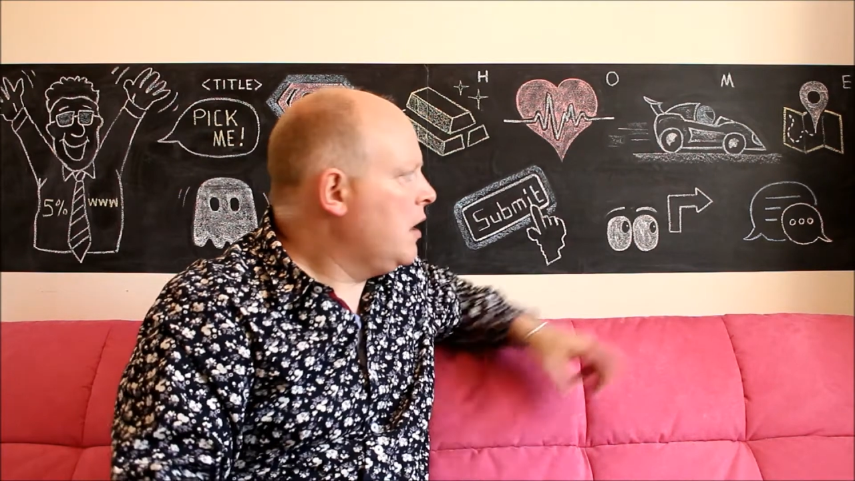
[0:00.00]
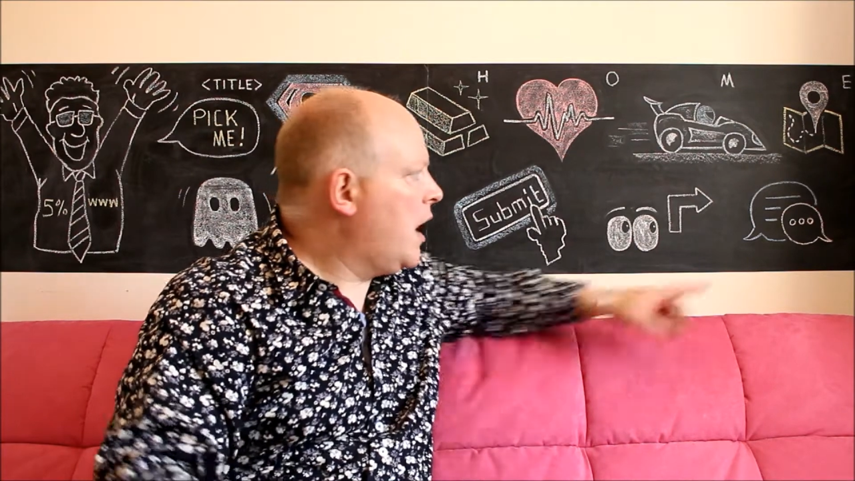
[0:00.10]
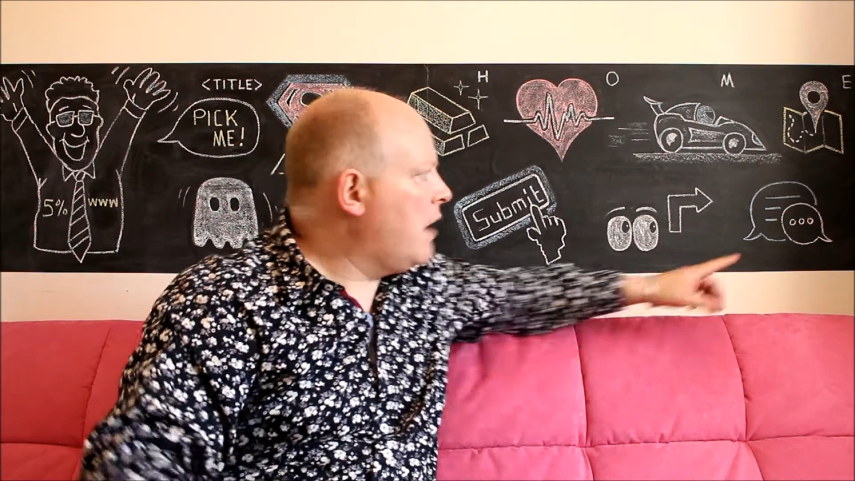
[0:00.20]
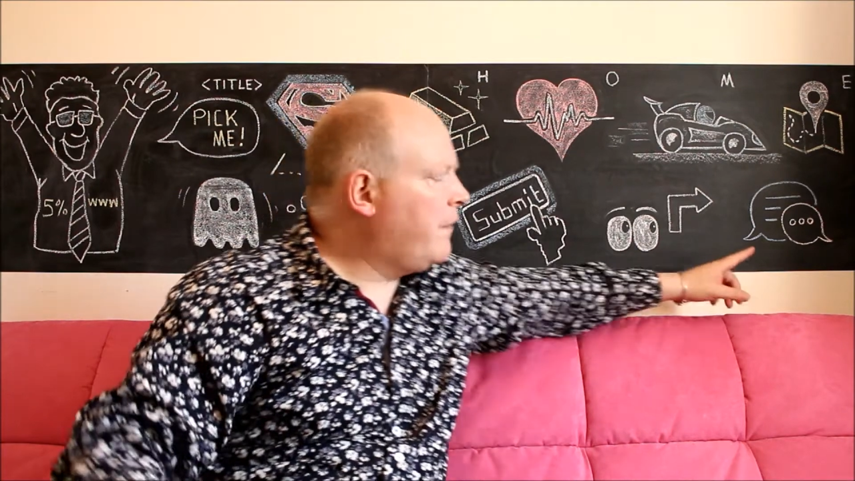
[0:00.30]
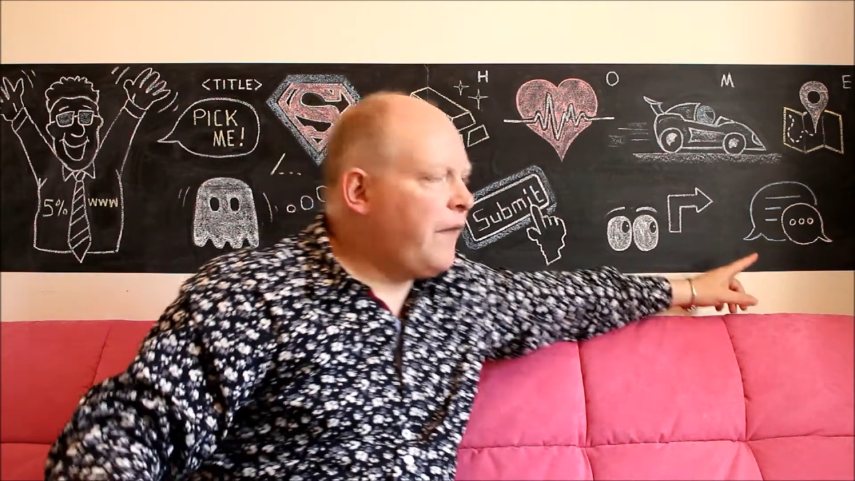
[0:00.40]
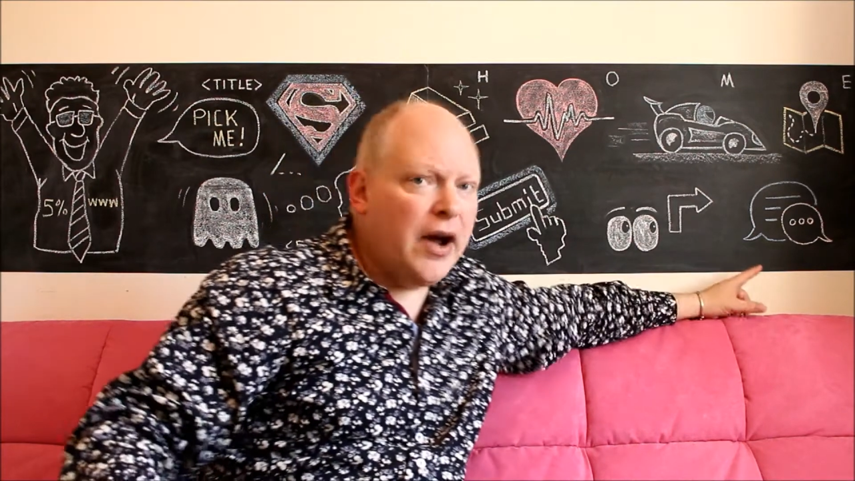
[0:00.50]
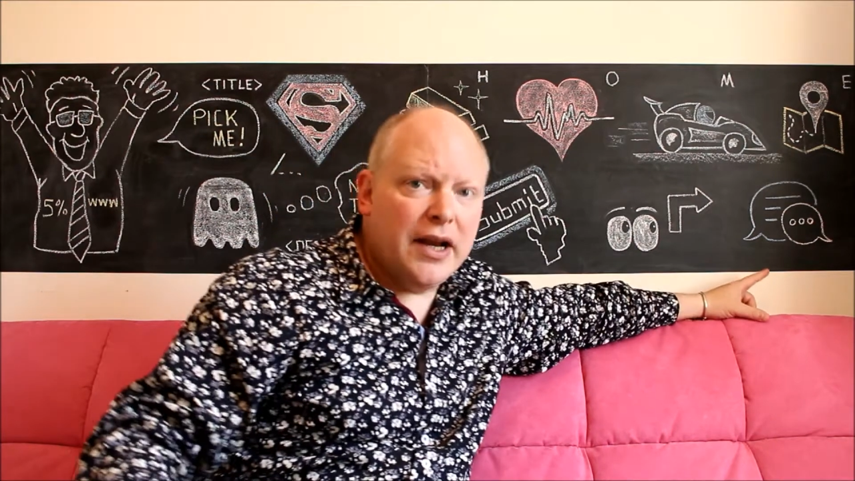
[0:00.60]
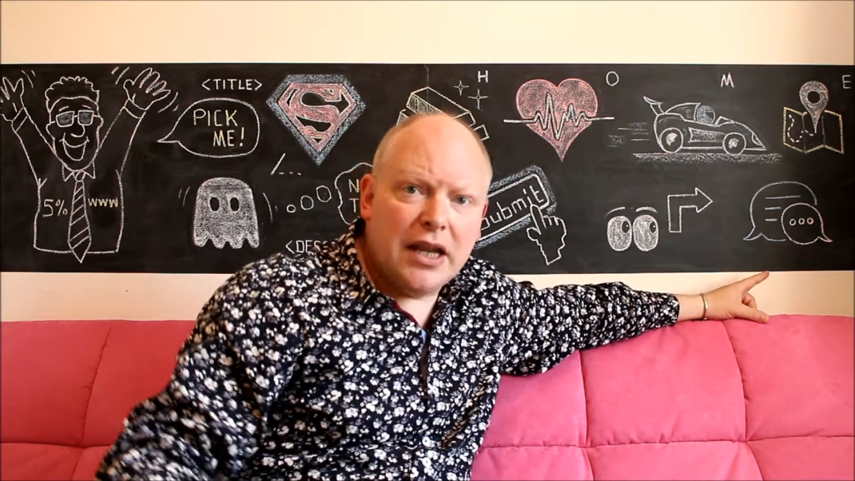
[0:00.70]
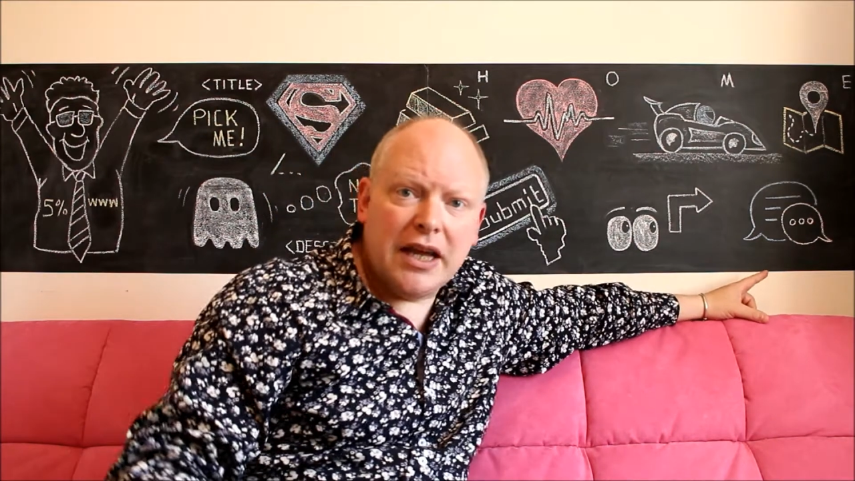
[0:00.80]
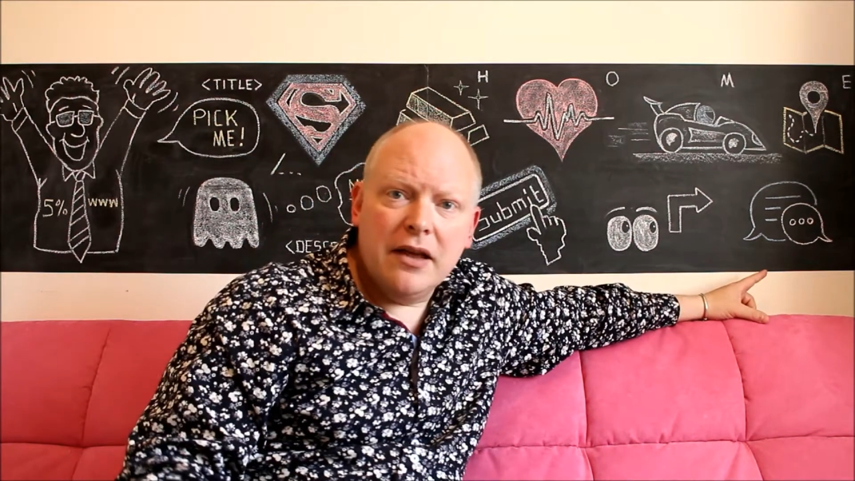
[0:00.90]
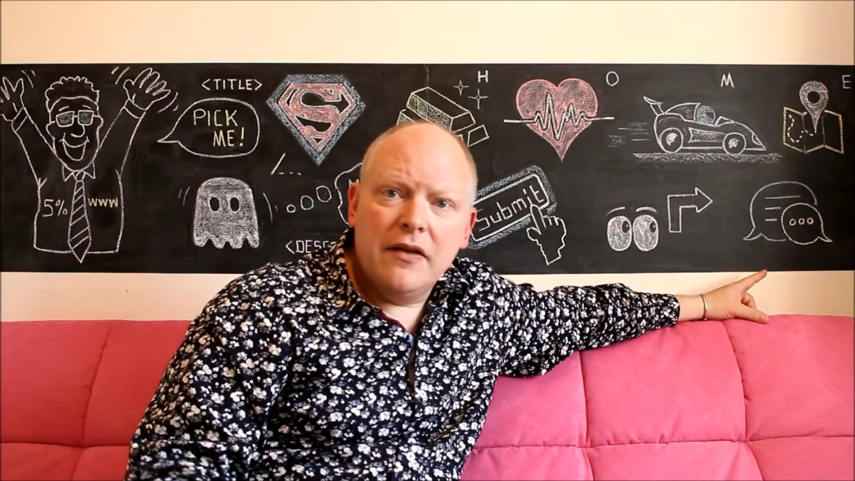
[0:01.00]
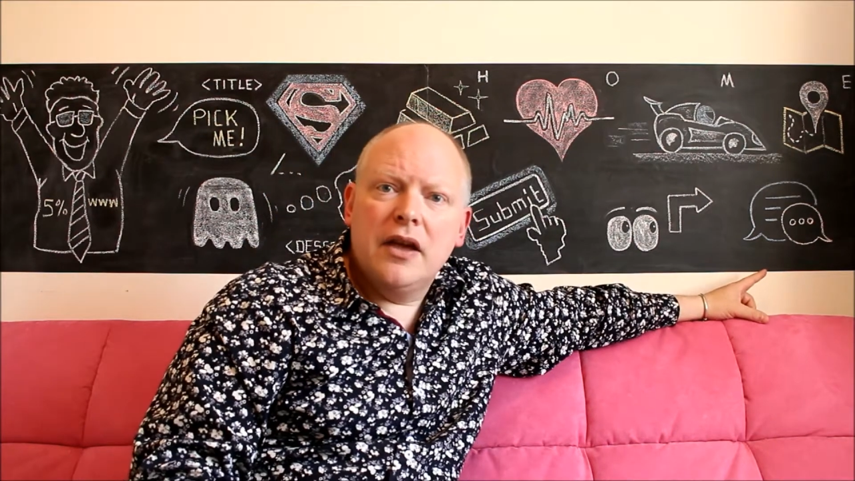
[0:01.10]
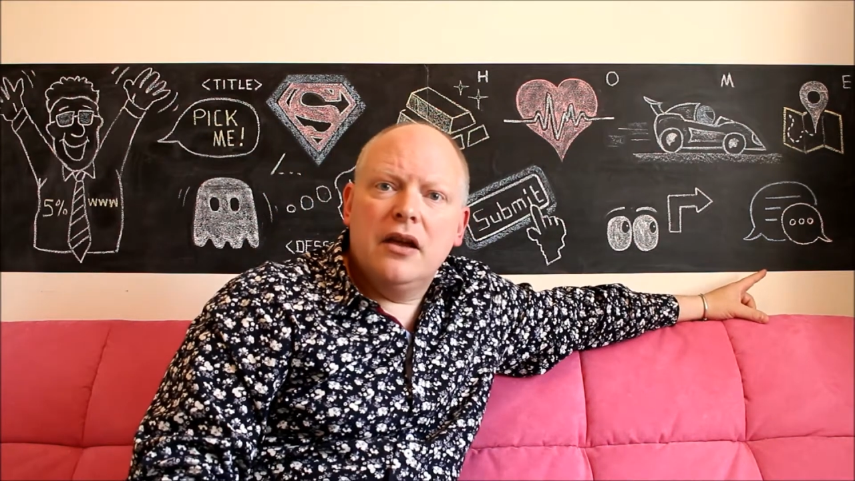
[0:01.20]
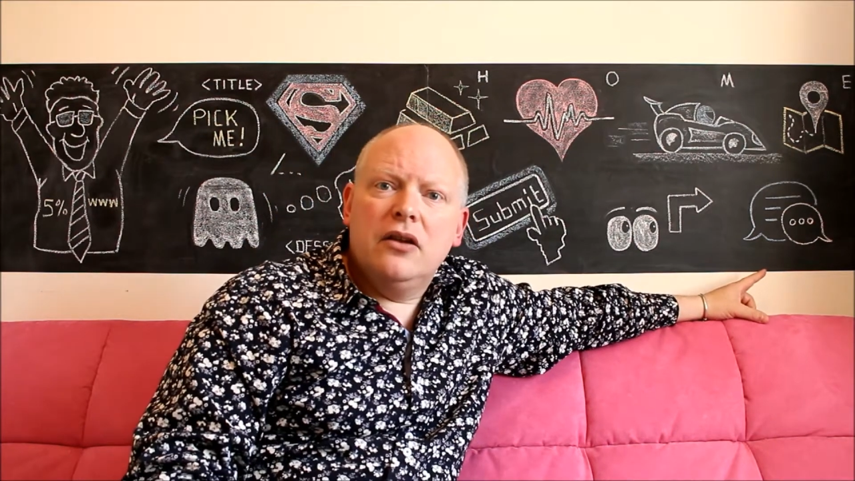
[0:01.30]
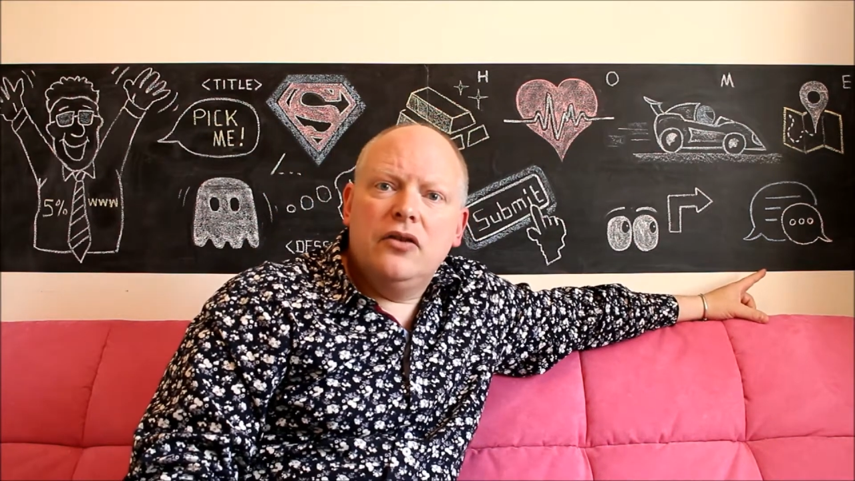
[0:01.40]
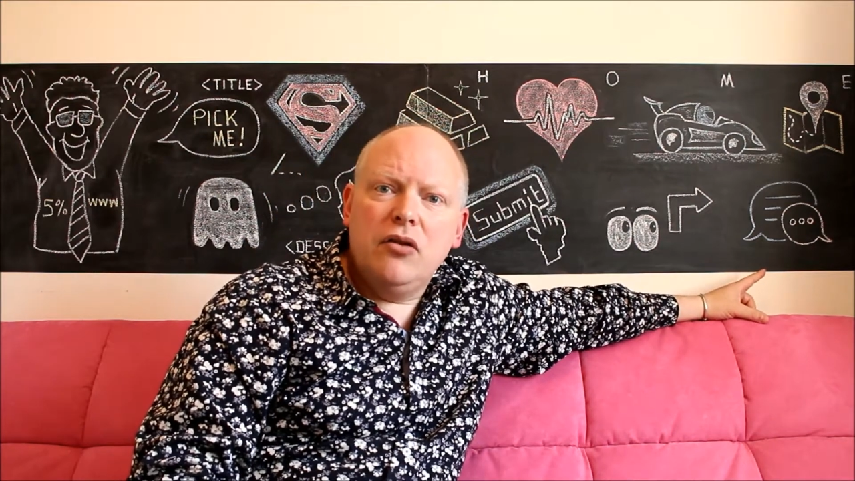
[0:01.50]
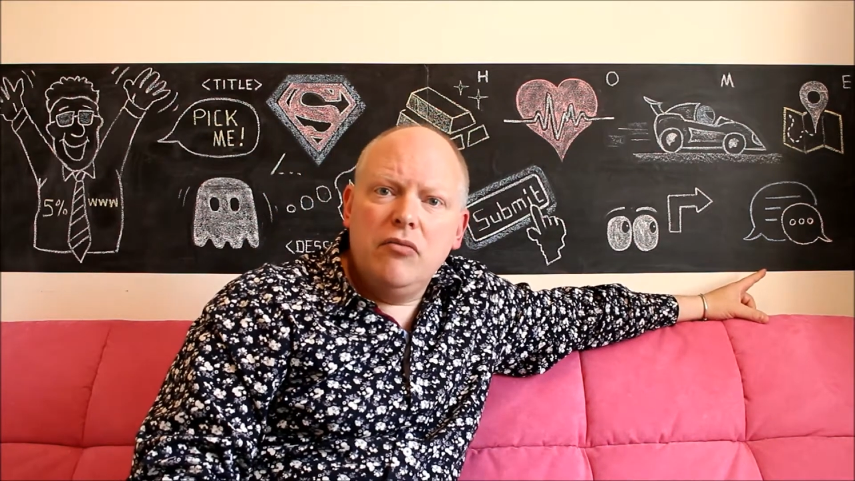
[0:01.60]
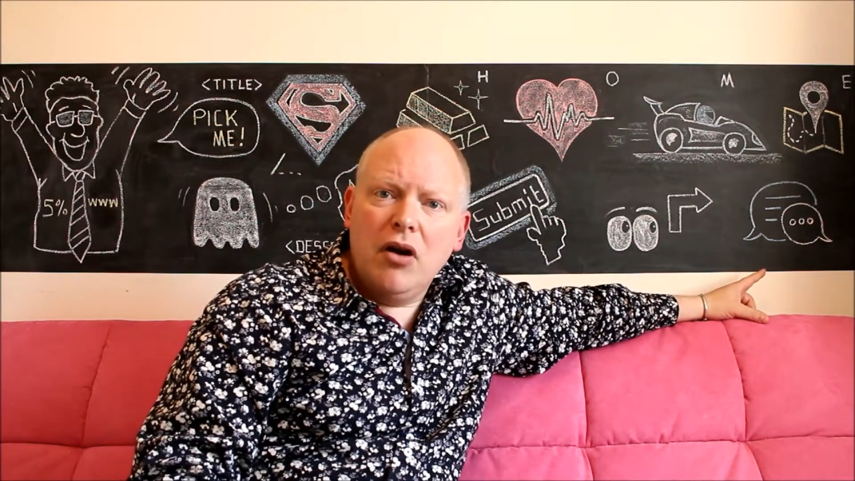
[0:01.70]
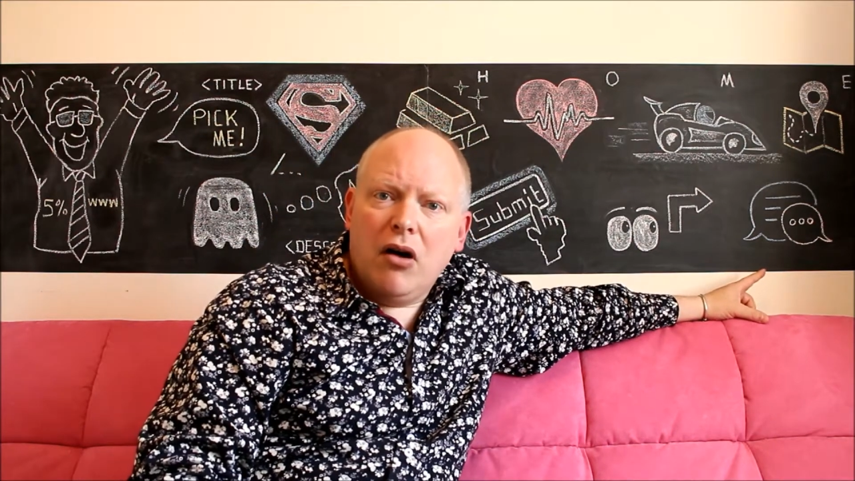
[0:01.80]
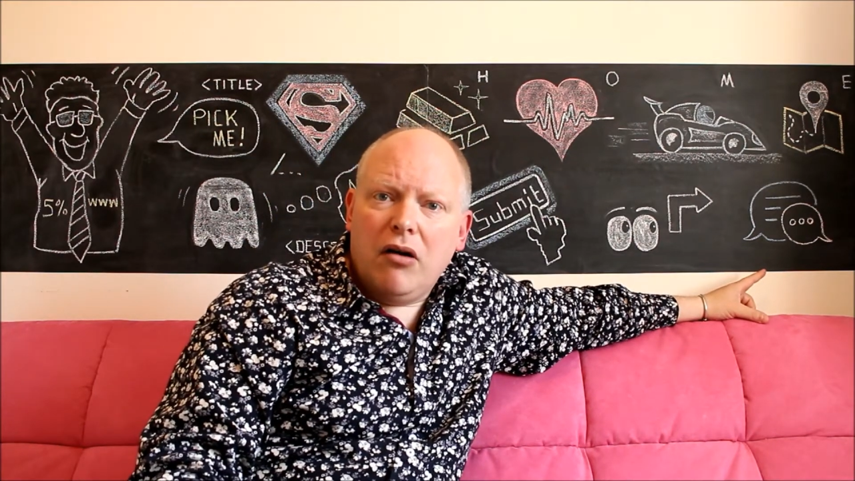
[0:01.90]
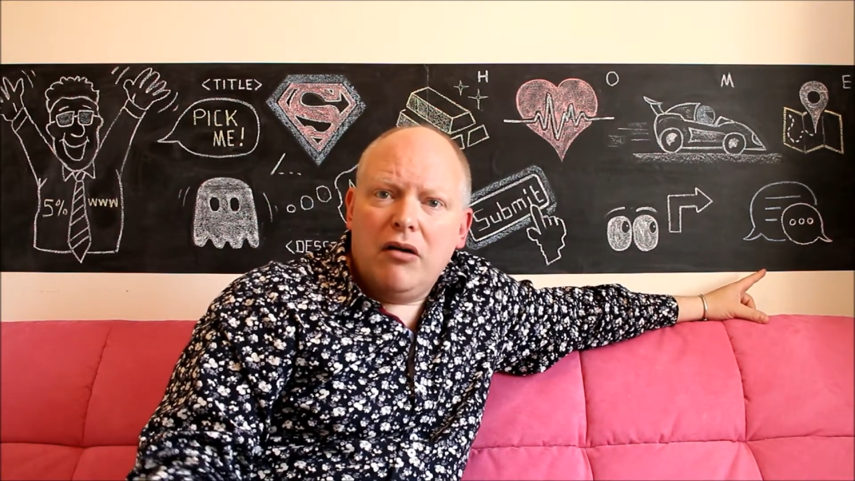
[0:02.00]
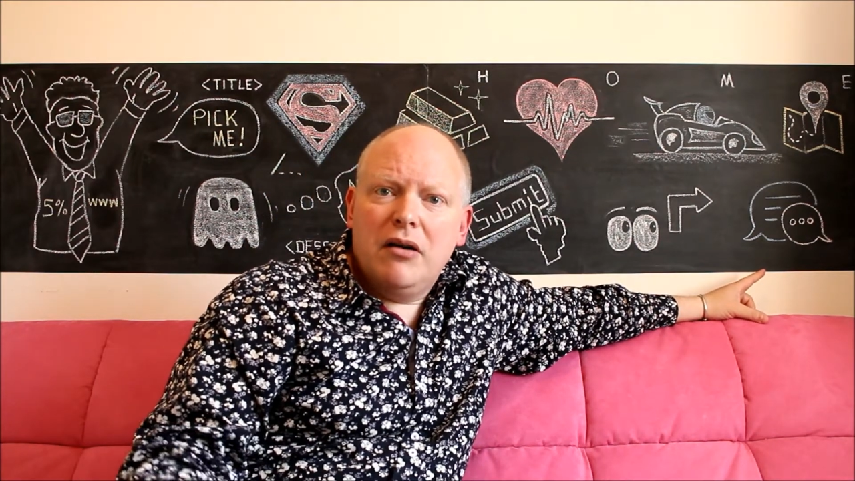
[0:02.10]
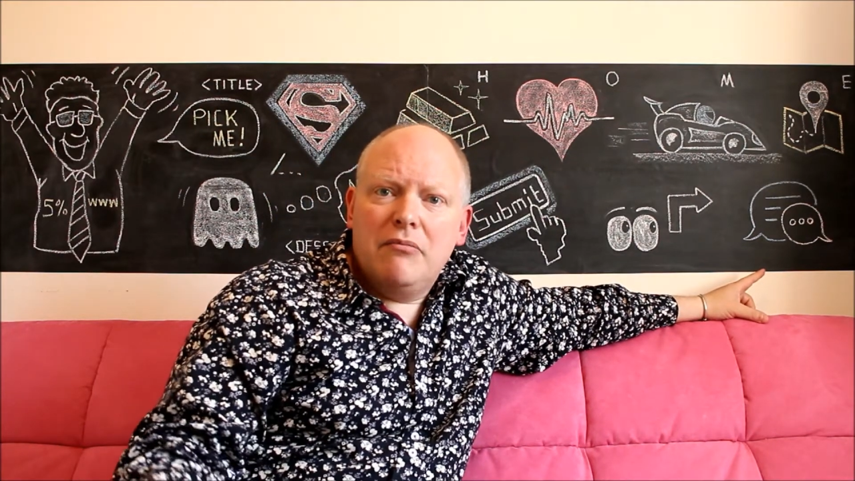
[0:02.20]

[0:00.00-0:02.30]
And finally, do not